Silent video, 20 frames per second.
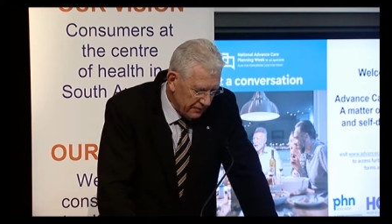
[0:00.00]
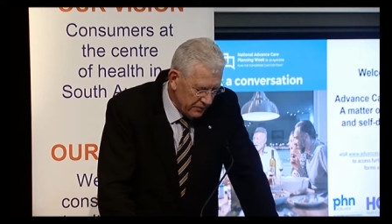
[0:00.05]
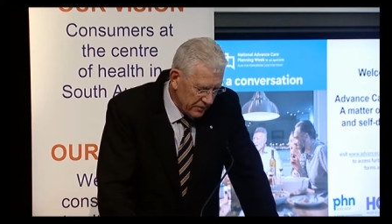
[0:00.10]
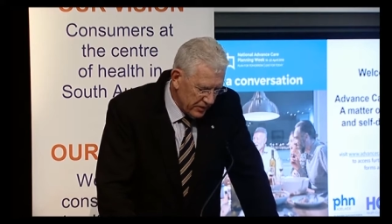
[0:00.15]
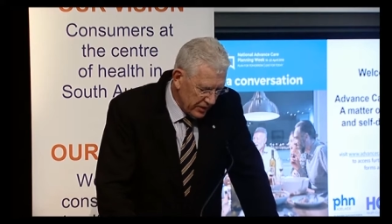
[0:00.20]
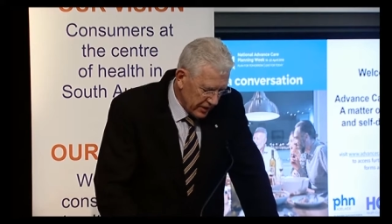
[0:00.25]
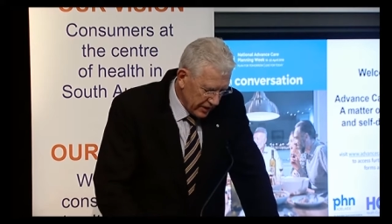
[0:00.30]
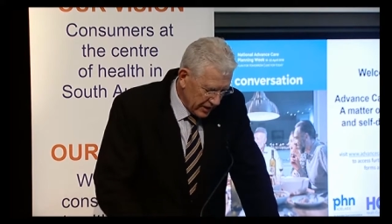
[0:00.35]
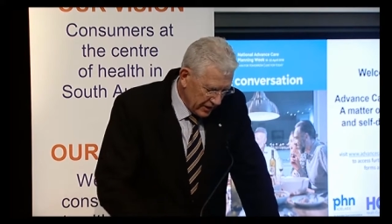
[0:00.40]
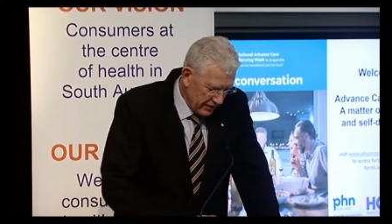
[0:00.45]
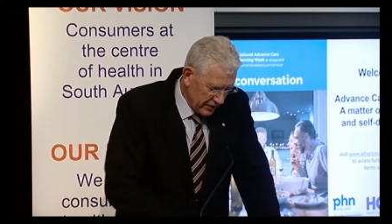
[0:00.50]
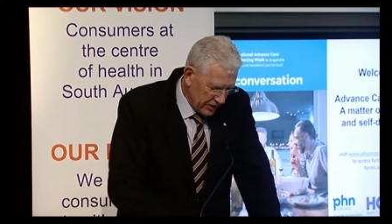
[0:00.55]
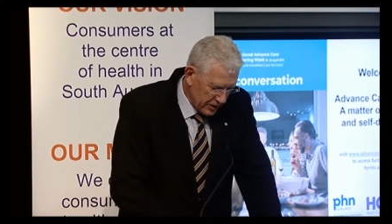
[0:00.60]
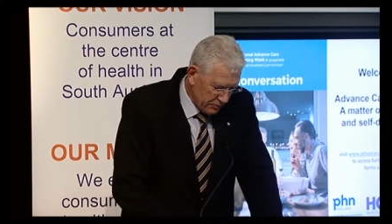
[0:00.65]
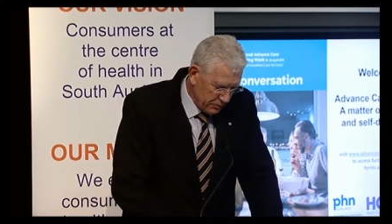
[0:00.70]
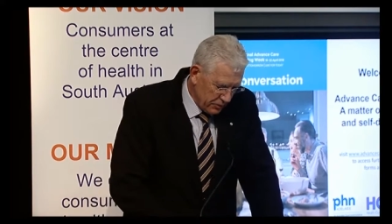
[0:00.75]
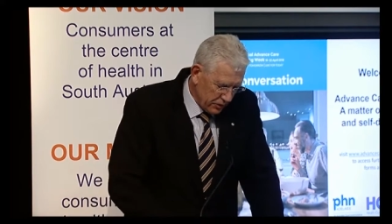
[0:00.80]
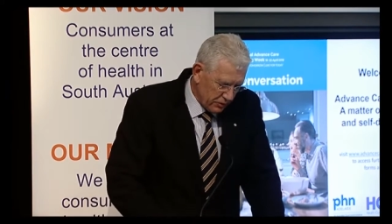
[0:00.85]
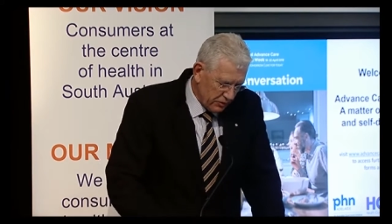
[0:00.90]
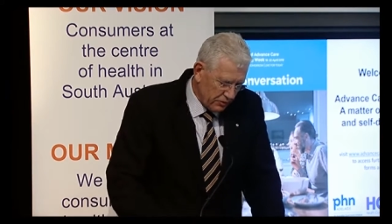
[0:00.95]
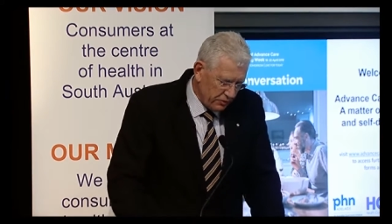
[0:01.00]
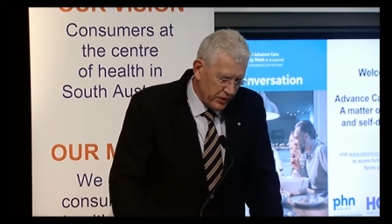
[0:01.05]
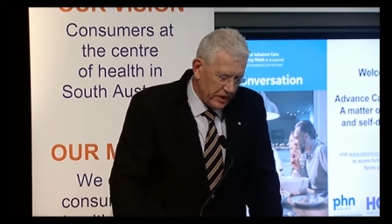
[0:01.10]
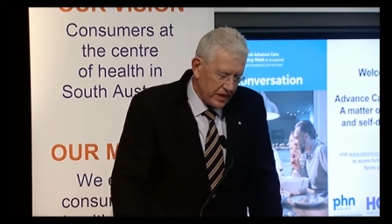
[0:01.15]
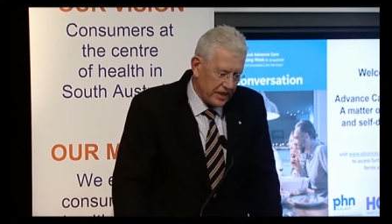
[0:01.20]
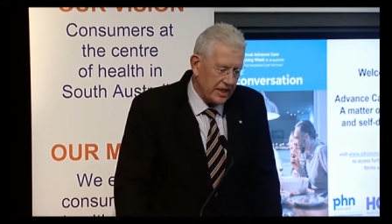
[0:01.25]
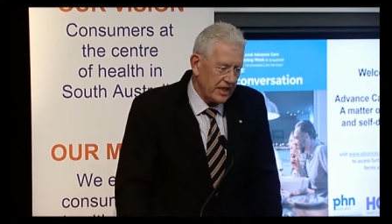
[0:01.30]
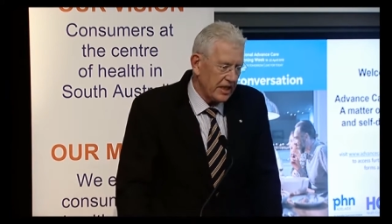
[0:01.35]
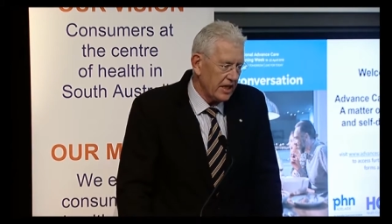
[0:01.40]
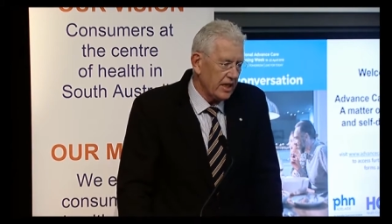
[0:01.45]
thing in this book by
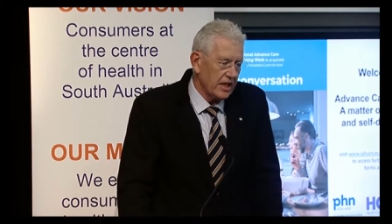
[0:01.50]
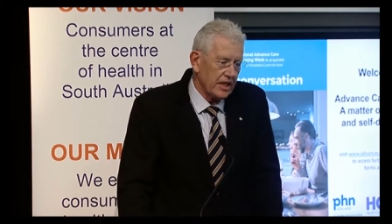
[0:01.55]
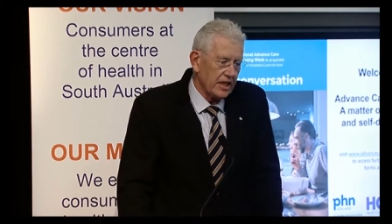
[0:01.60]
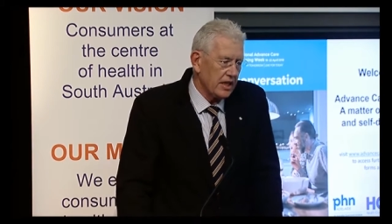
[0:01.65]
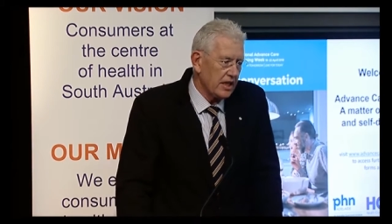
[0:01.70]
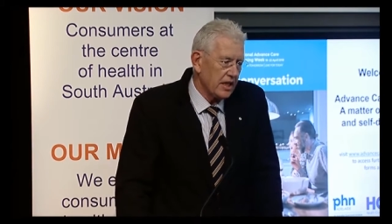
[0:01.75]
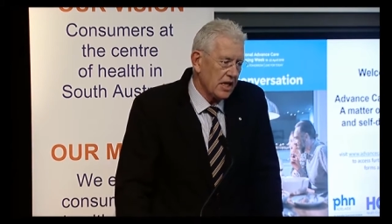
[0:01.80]
Kelly.